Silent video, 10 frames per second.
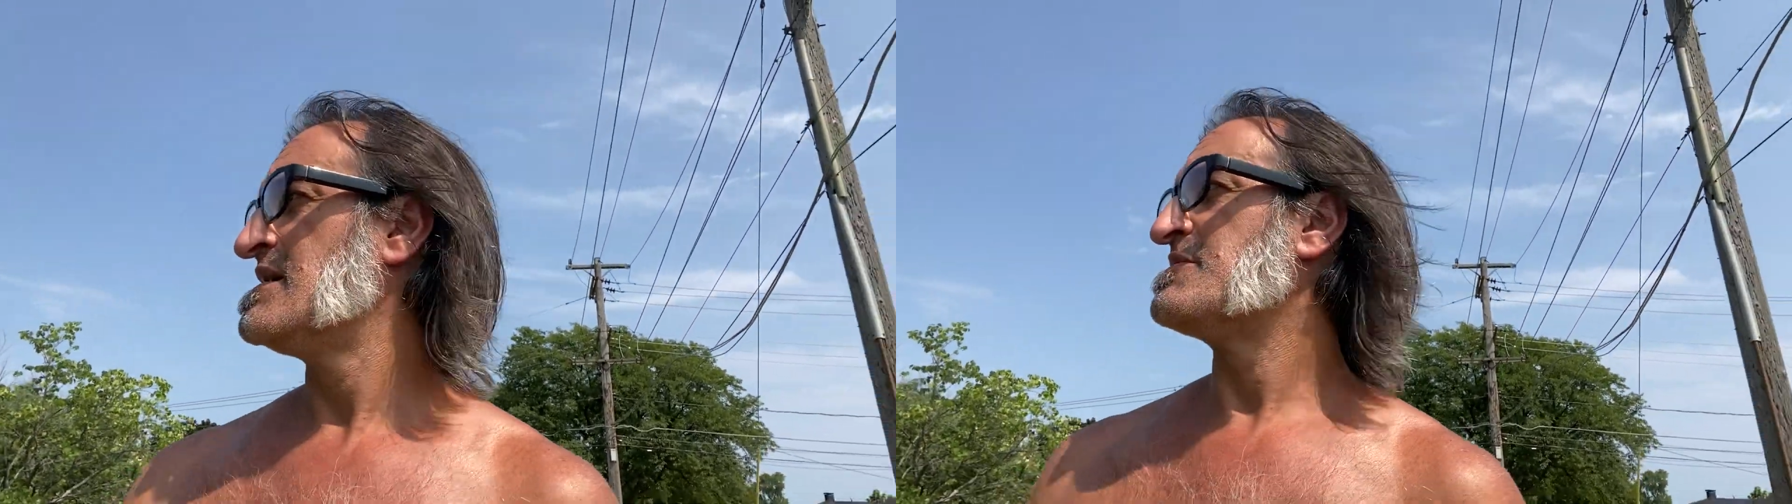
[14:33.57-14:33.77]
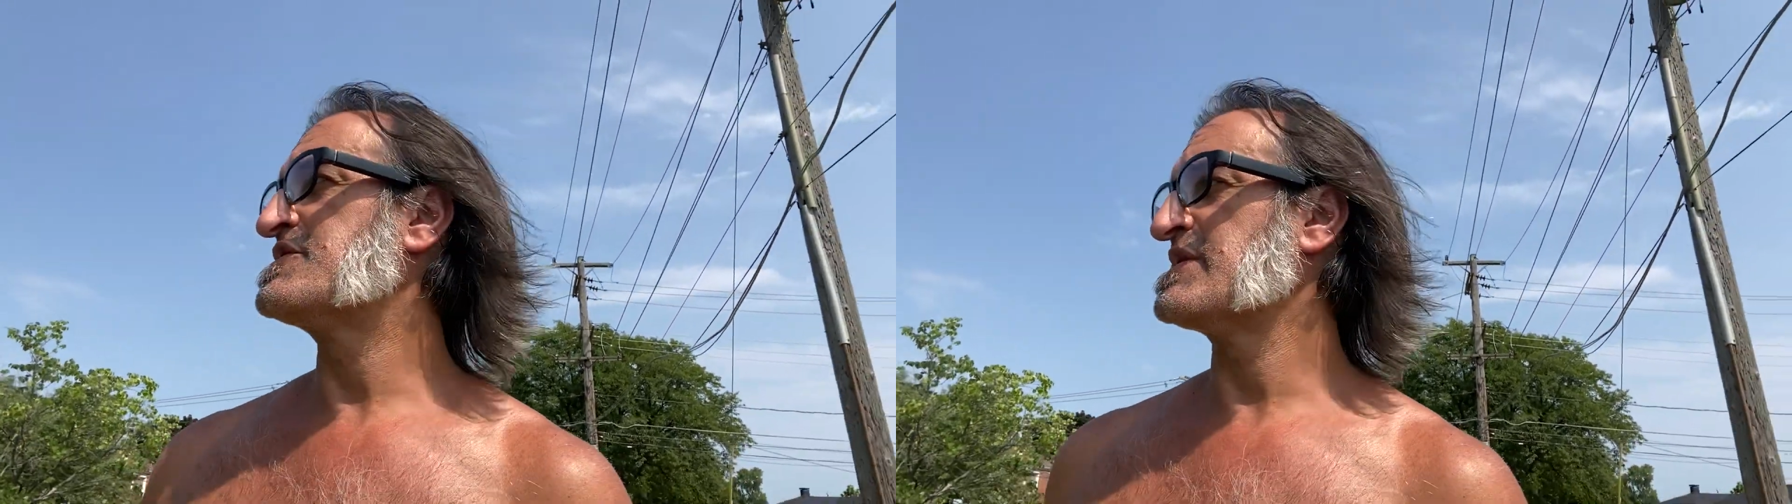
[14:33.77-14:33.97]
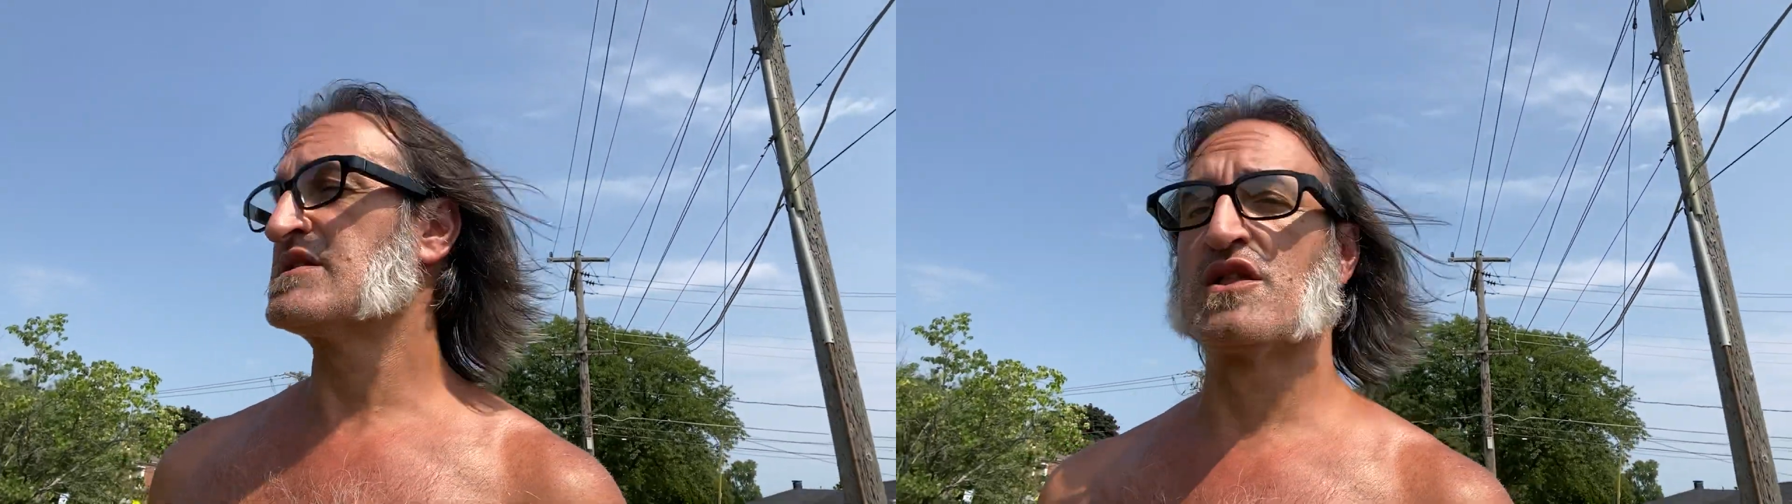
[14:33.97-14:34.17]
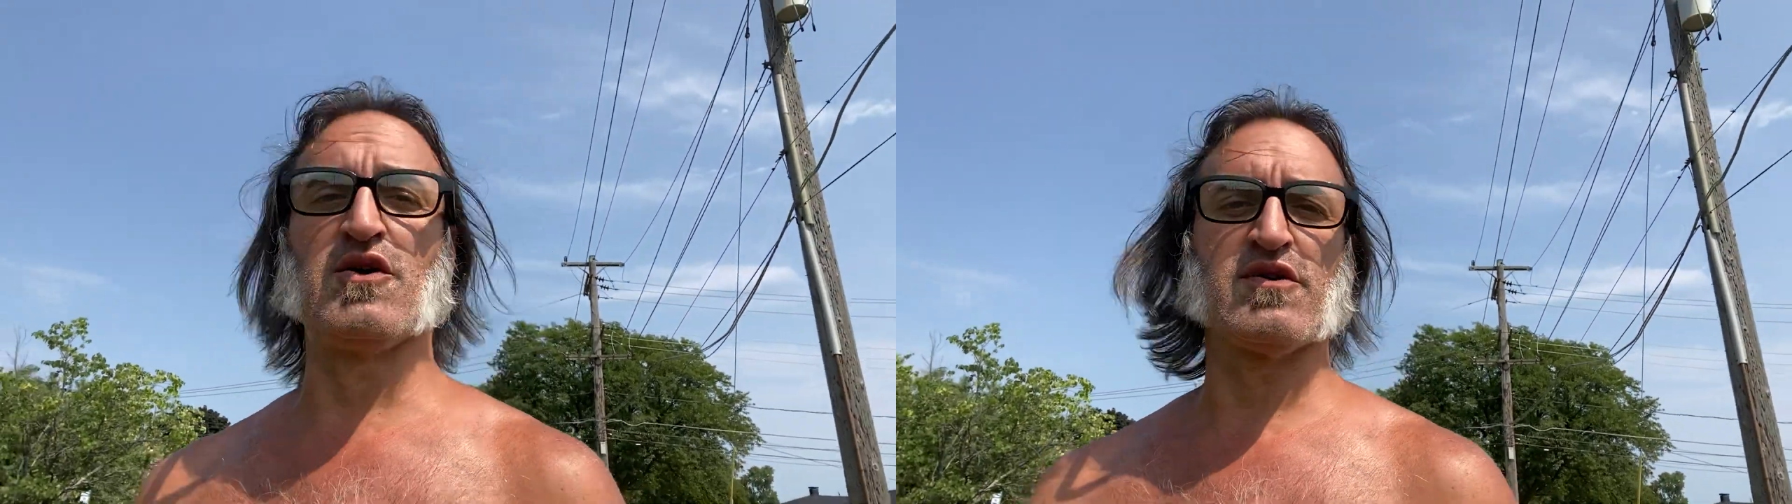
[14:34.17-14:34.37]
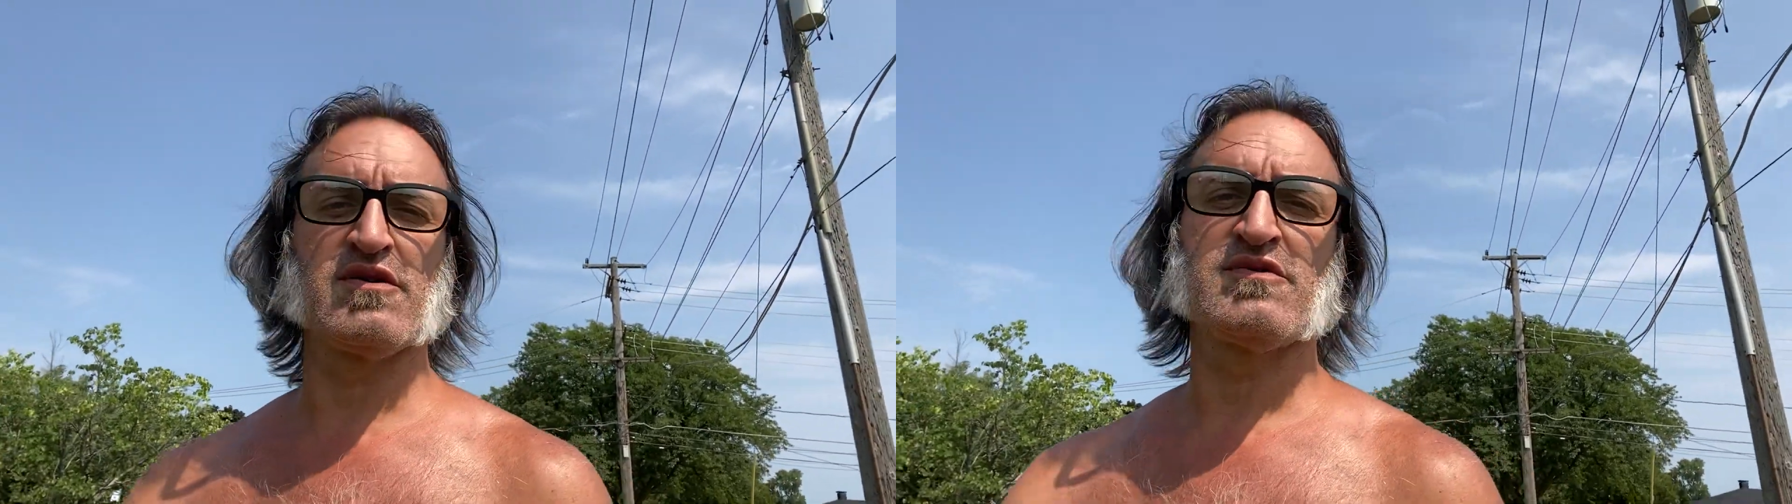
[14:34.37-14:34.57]
between
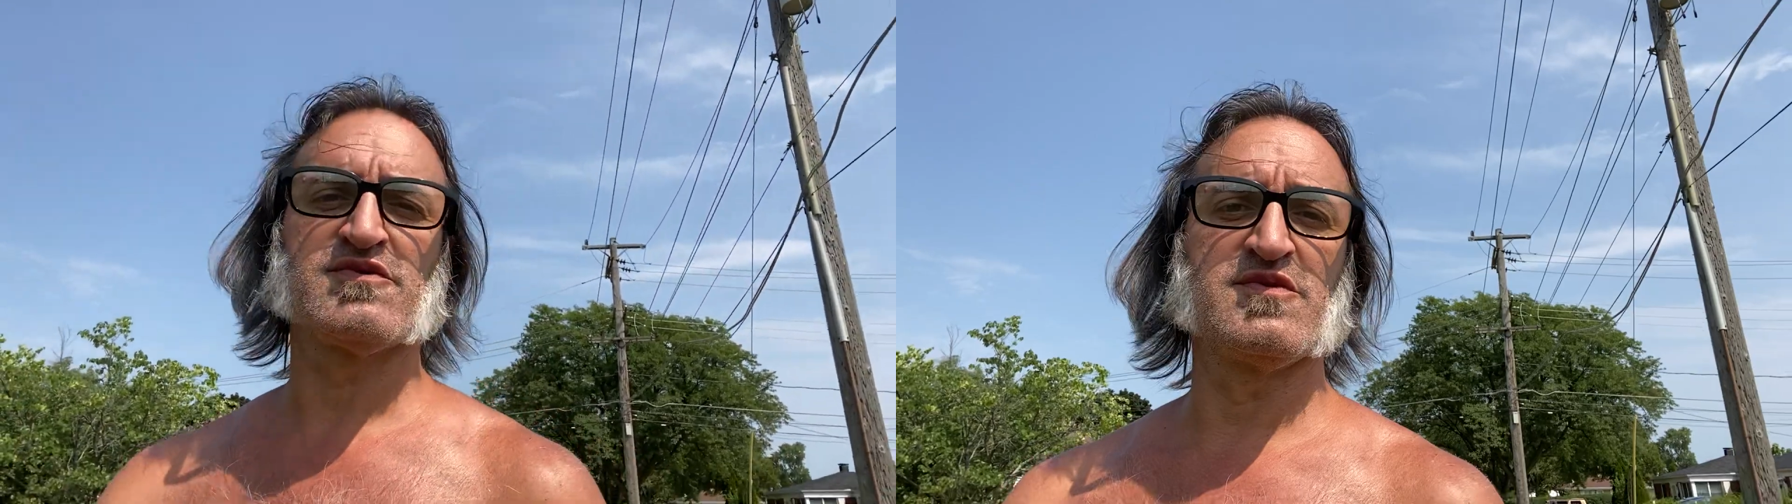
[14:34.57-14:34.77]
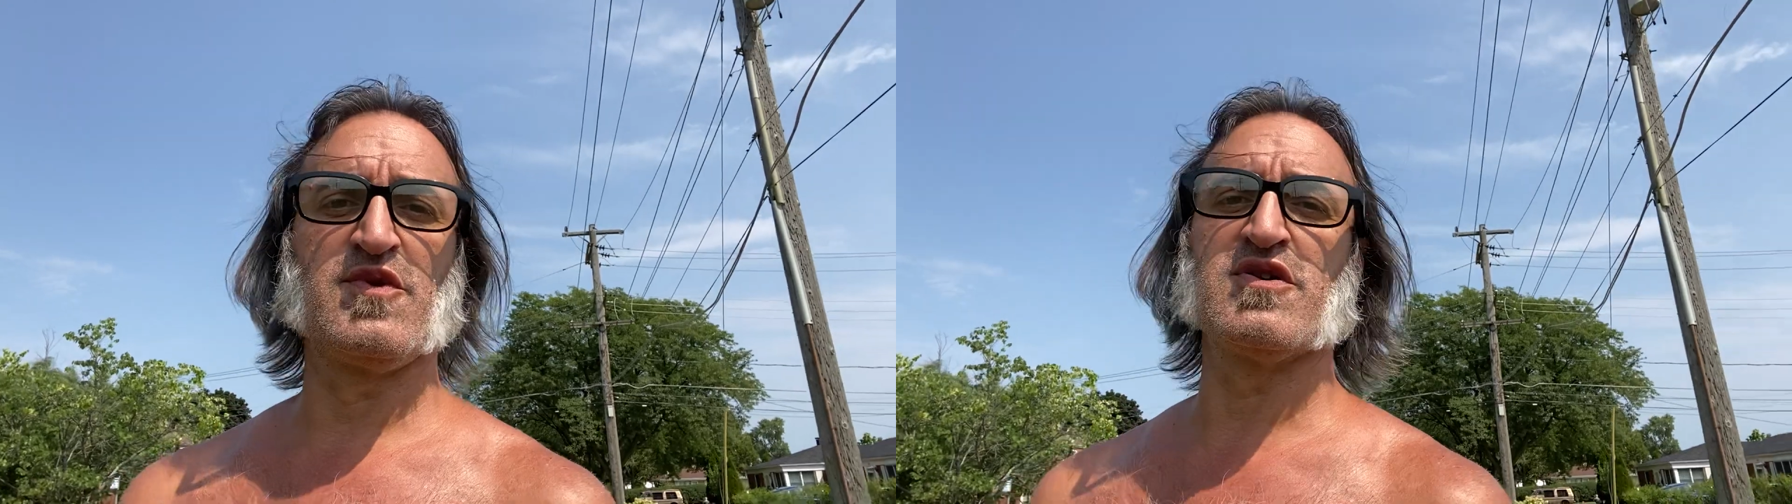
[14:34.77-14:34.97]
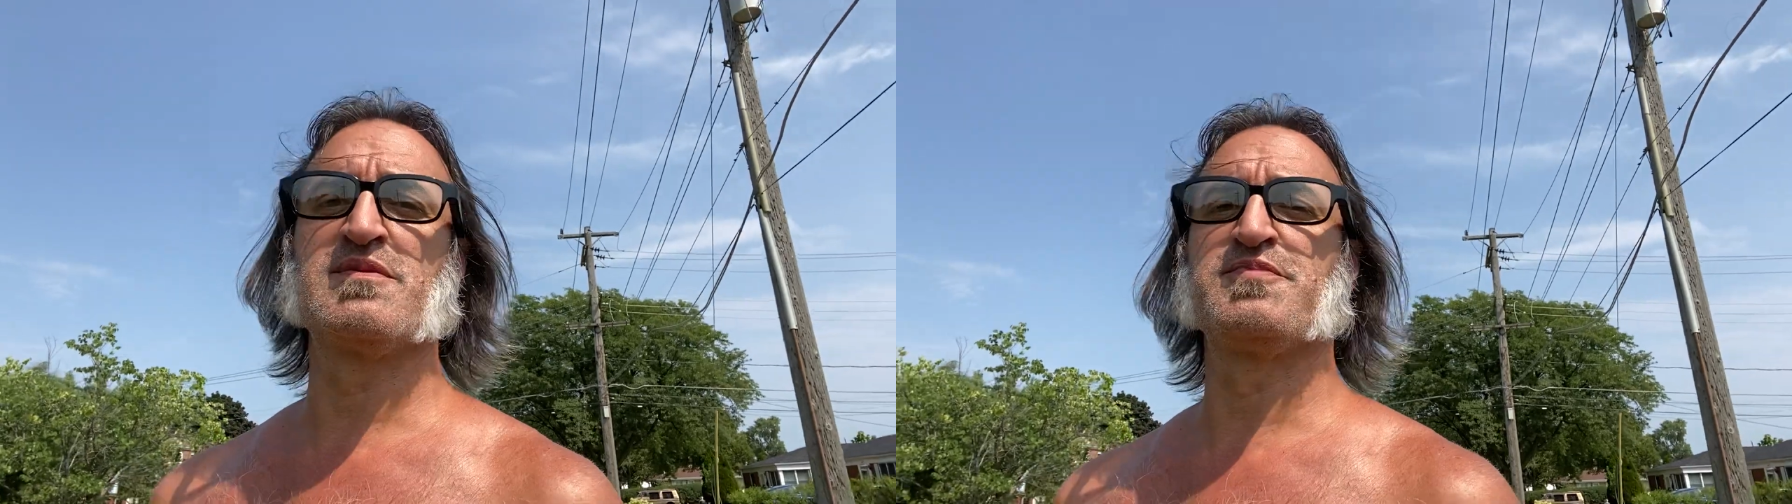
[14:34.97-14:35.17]
lower reward